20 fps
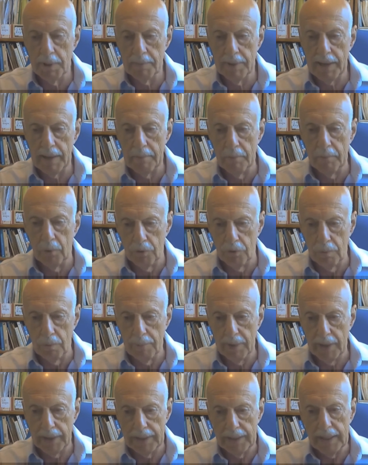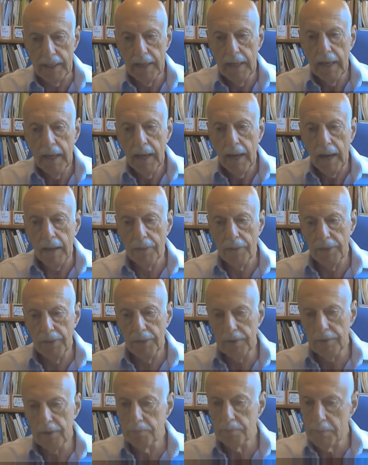about more than money. I
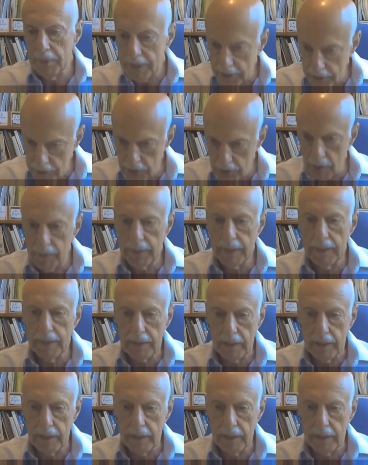think there's been a growing